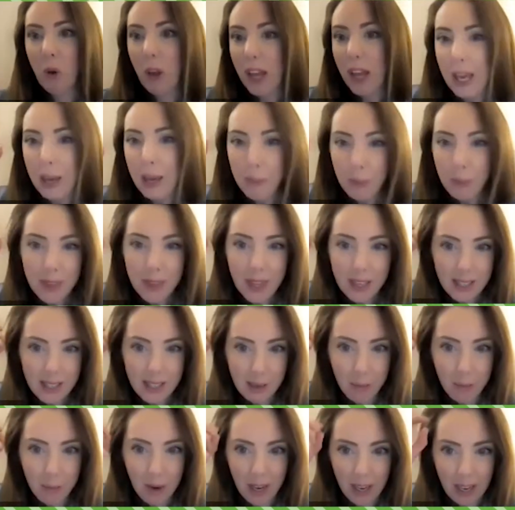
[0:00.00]
keep this in
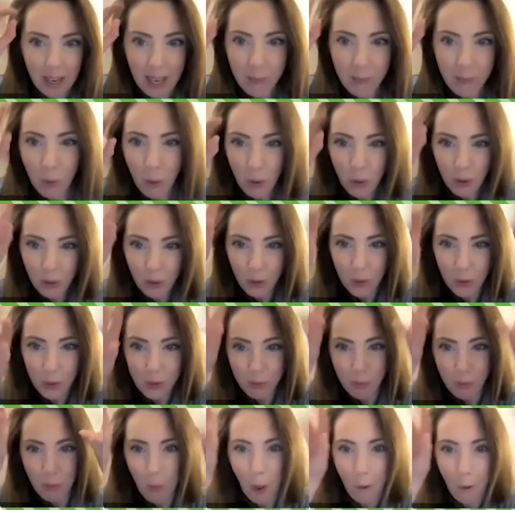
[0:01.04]
mind, keep all of those
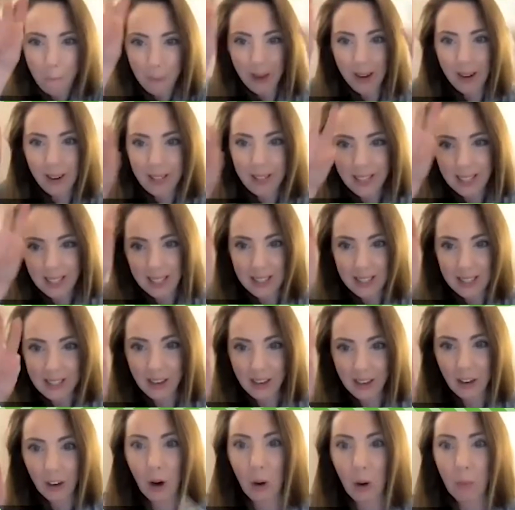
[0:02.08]
popping ideas that
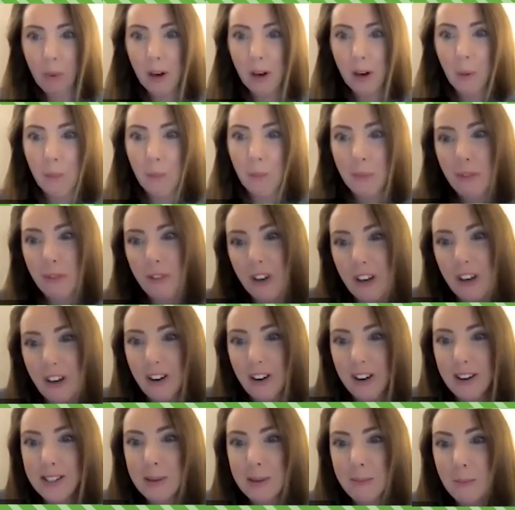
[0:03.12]
are coming up for you
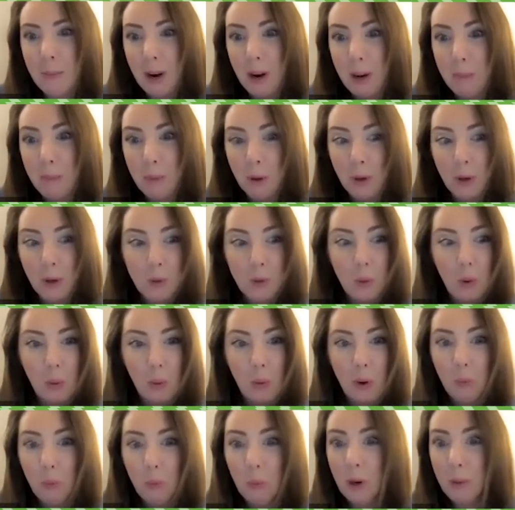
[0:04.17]
guys in mind, because
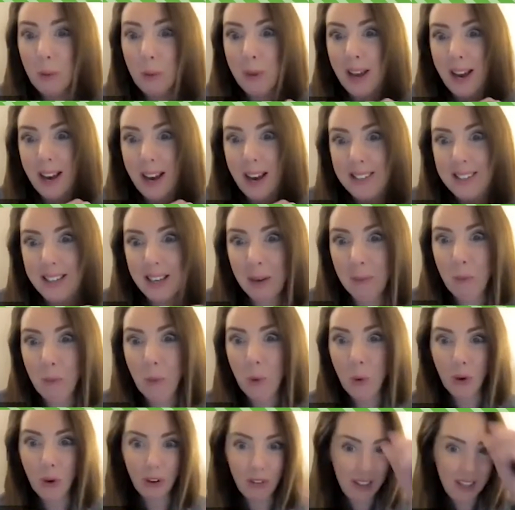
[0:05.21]
we'll be asking
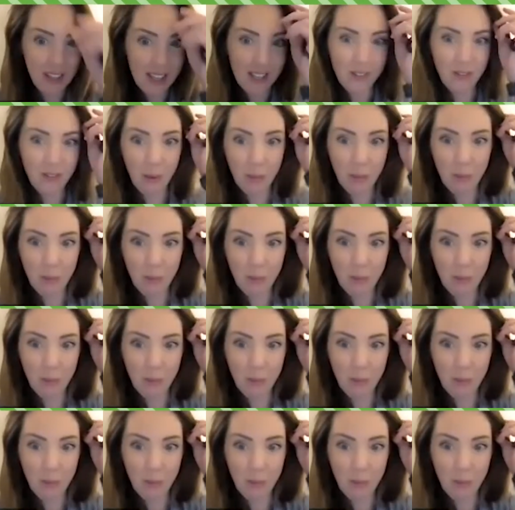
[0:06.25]
more of this from